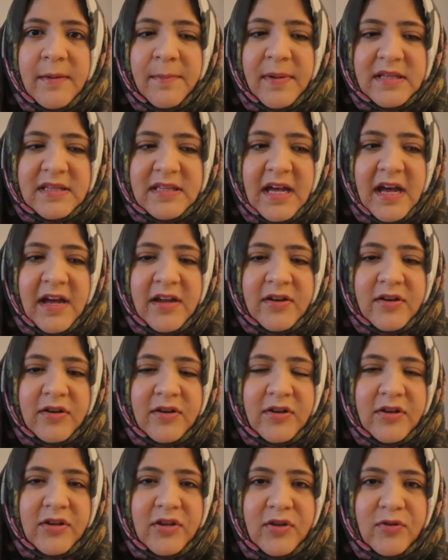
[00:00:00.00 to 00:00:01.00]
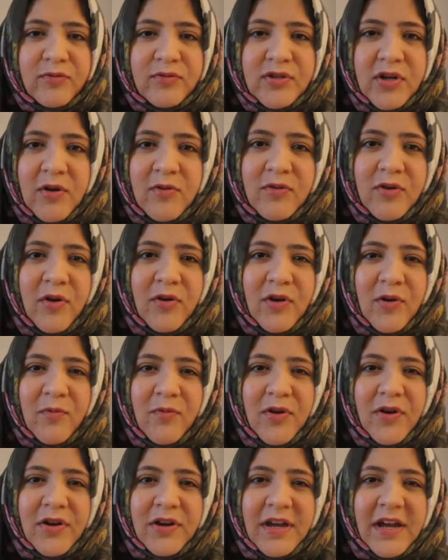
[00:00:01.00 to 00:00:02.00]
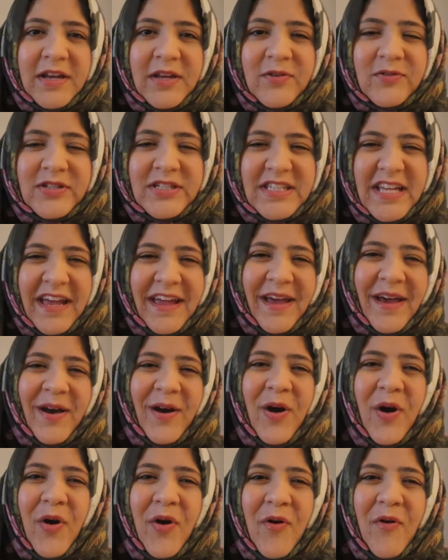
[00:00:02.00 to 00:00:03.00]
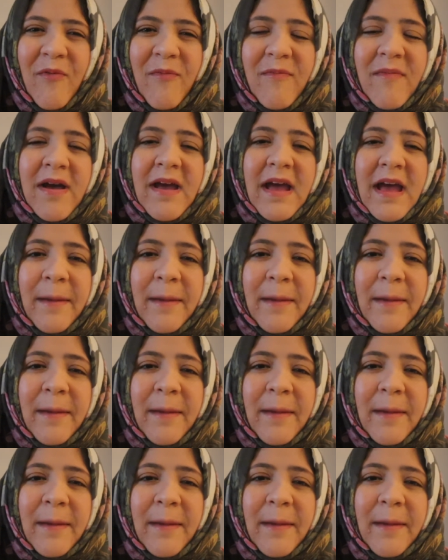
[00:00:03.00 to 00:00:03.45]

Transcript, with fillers: But then you don't go to work and you stay at home,